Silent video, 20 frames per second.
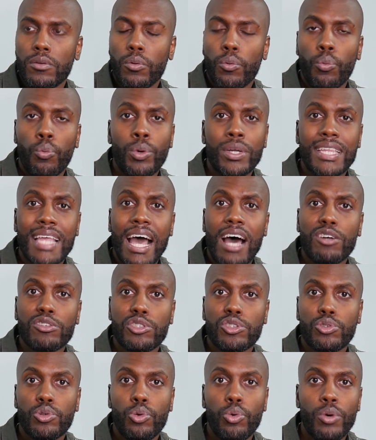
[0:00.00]
without
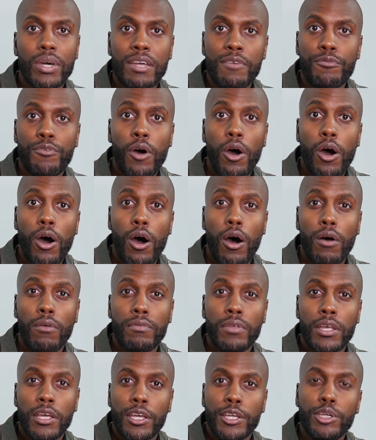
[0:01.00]
school involved,
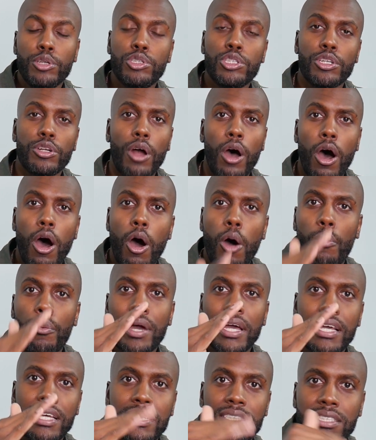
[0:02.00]
you should
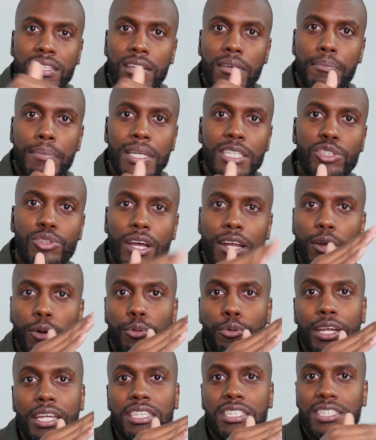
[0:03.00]
always be trying to
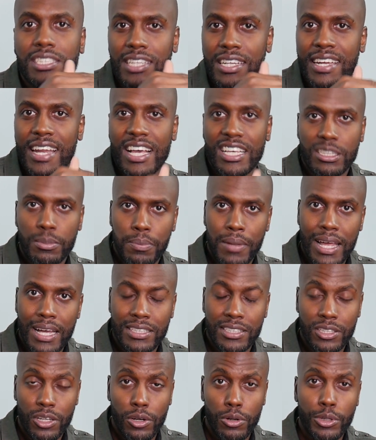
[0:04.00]
reach the next
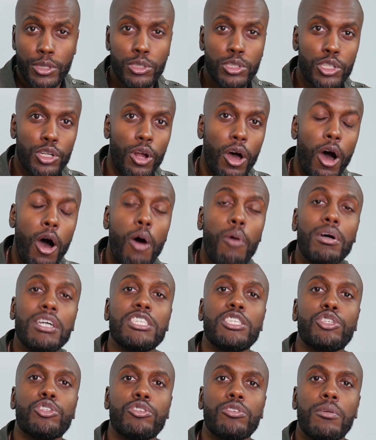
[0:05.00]
plateau. You should
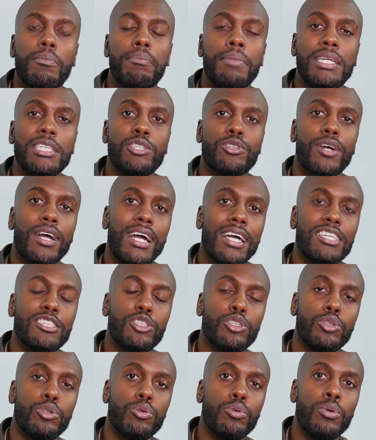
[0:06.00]
always be trying
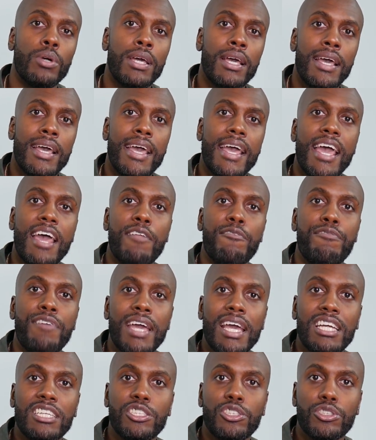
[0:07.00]
to
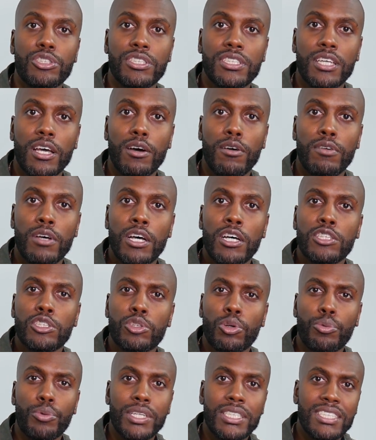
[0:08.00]
advance yourself
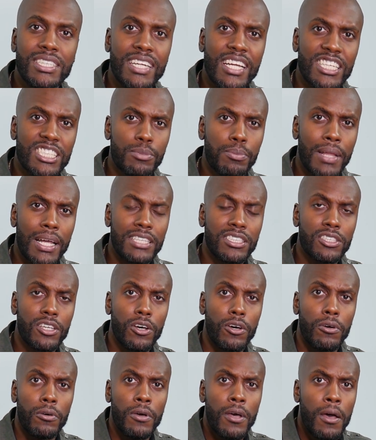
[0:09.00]
to reach next
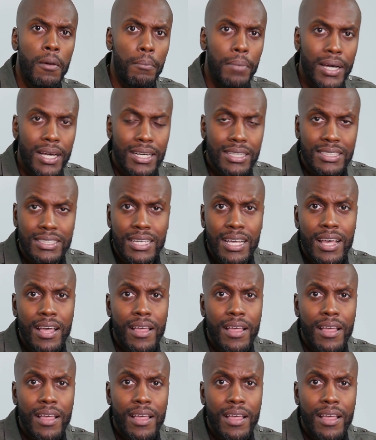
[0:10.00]
plateau because